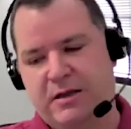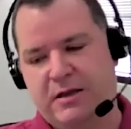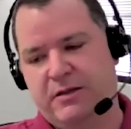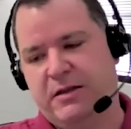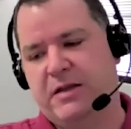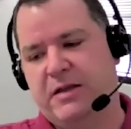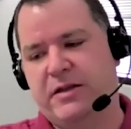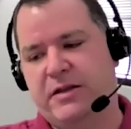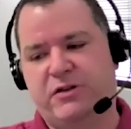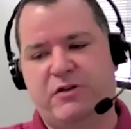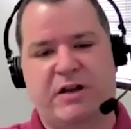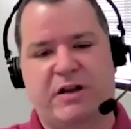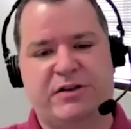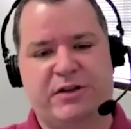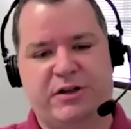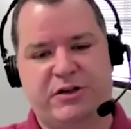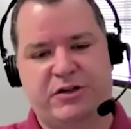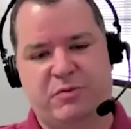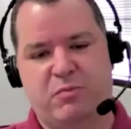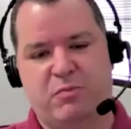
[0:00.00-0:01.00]
then they
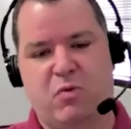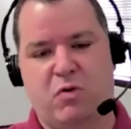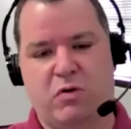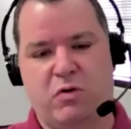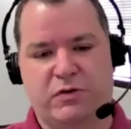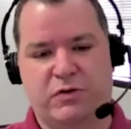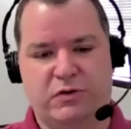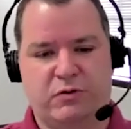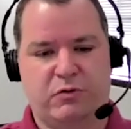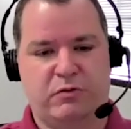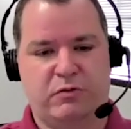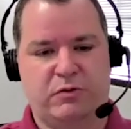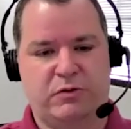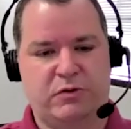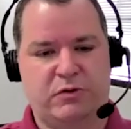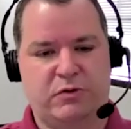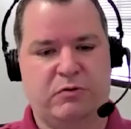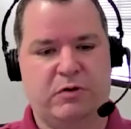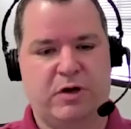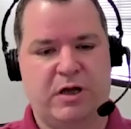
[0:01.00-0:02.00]
transition more to
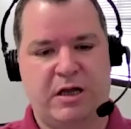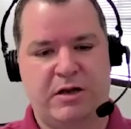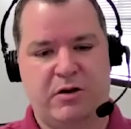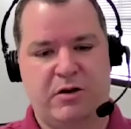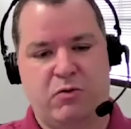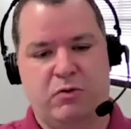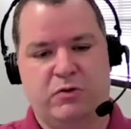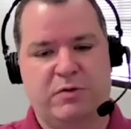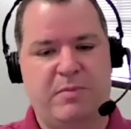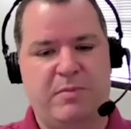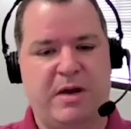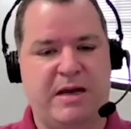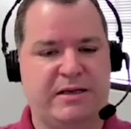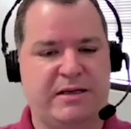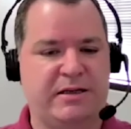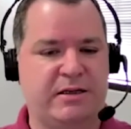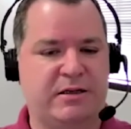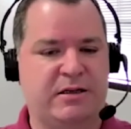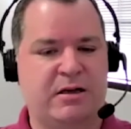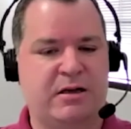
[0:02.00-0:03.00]
an
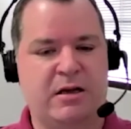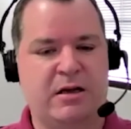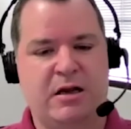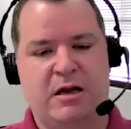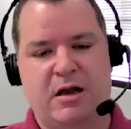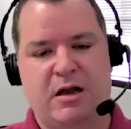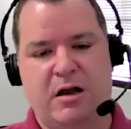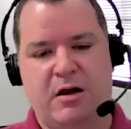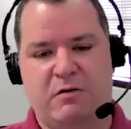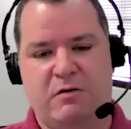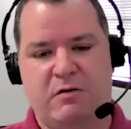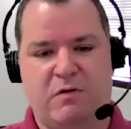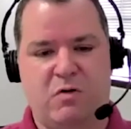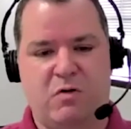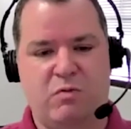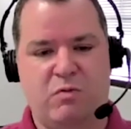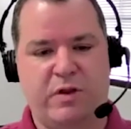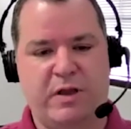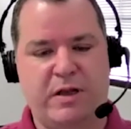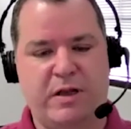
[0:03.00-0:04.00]
automated
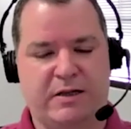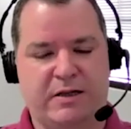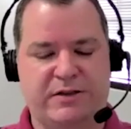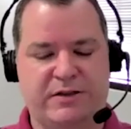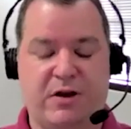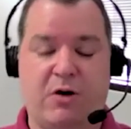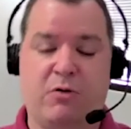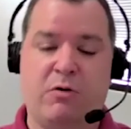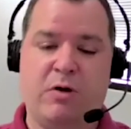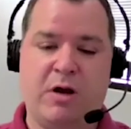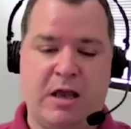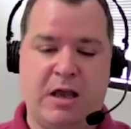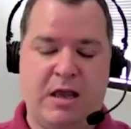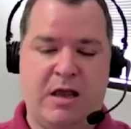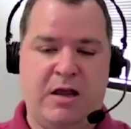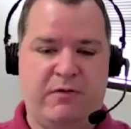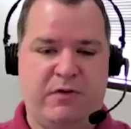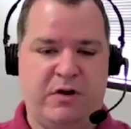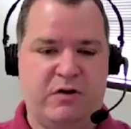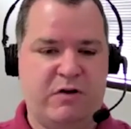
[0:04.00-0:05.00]
role within it. So
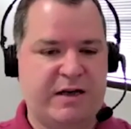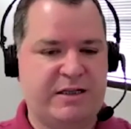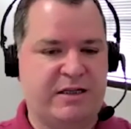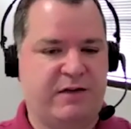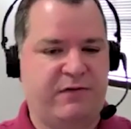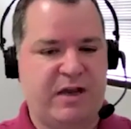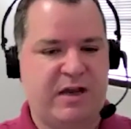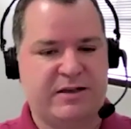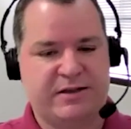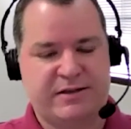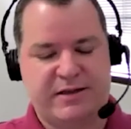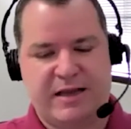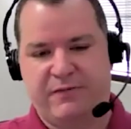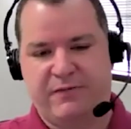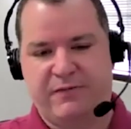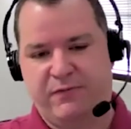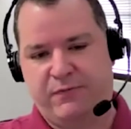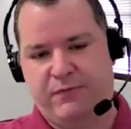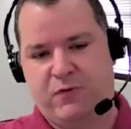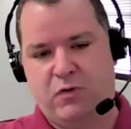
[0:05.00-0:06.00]
for DirecTV, as I
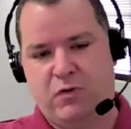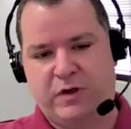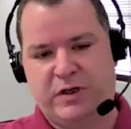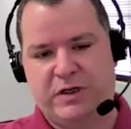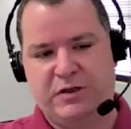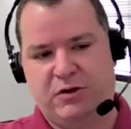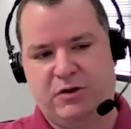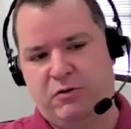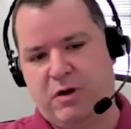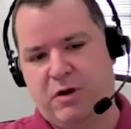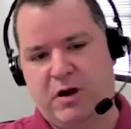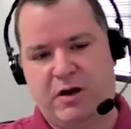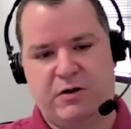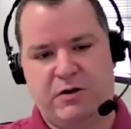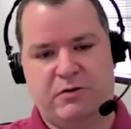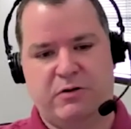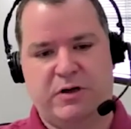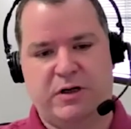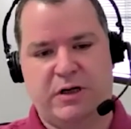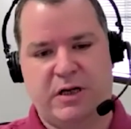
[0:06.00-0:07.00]
said,
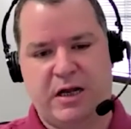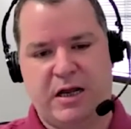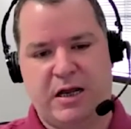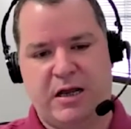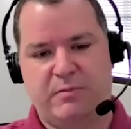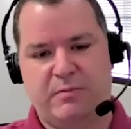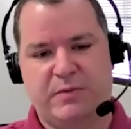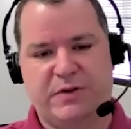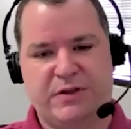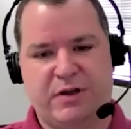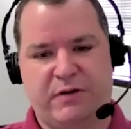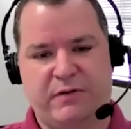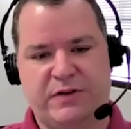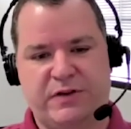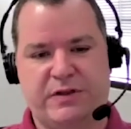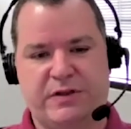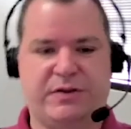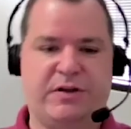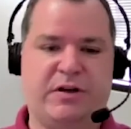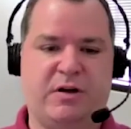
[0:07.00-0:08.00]
4,200
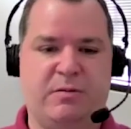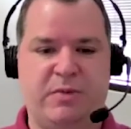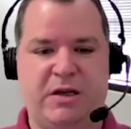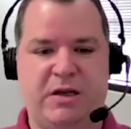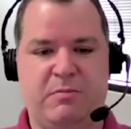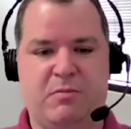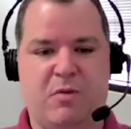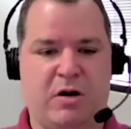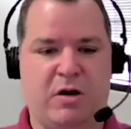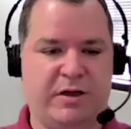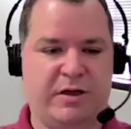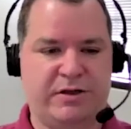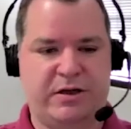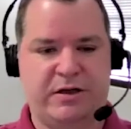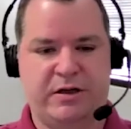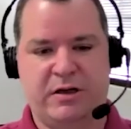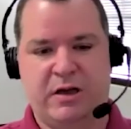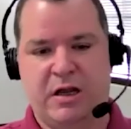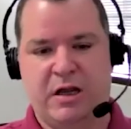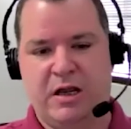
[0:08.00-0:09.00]
services that are being
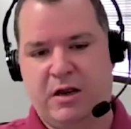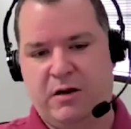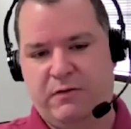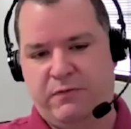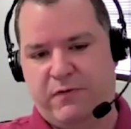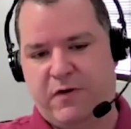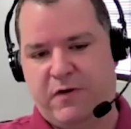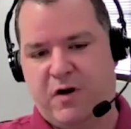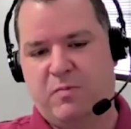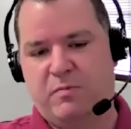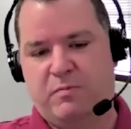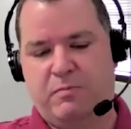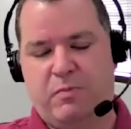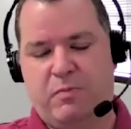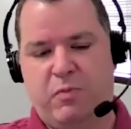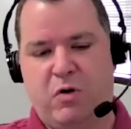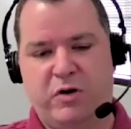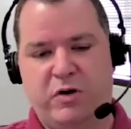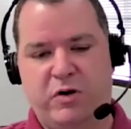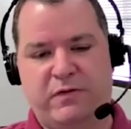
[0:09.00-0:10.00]
monitored from
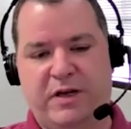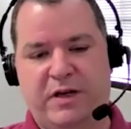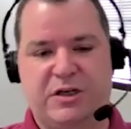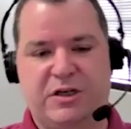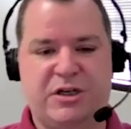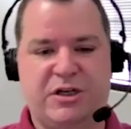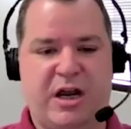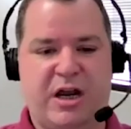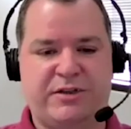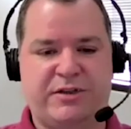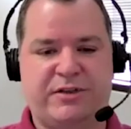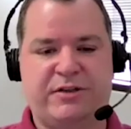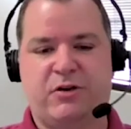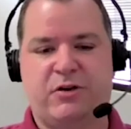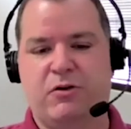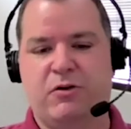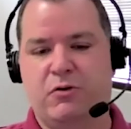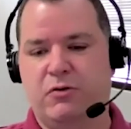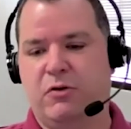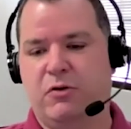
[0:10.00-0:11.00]
point of ingest
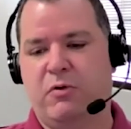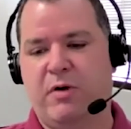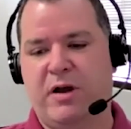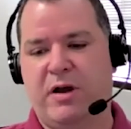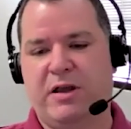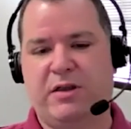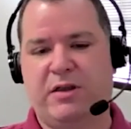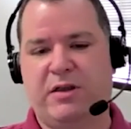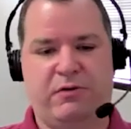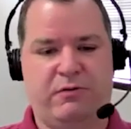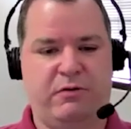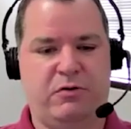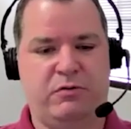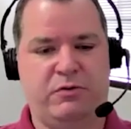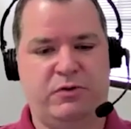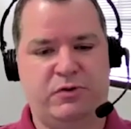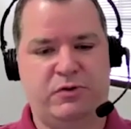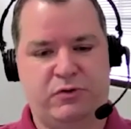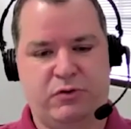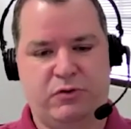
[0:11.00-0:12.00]
all the way
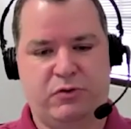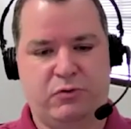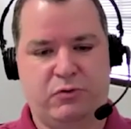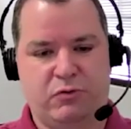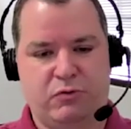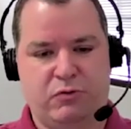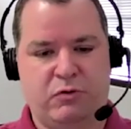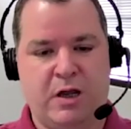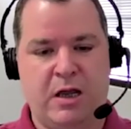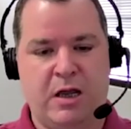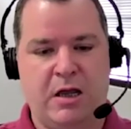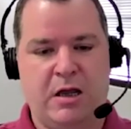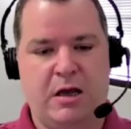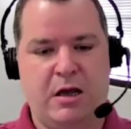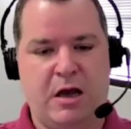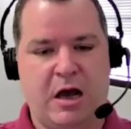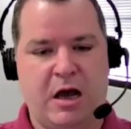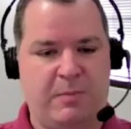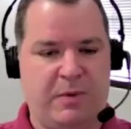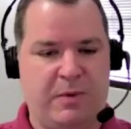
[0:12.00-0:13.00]
through to
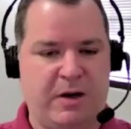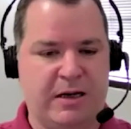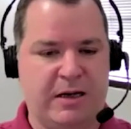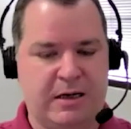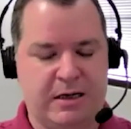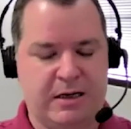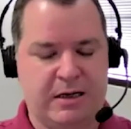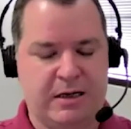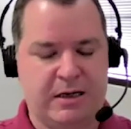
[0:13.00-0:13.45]
uplink.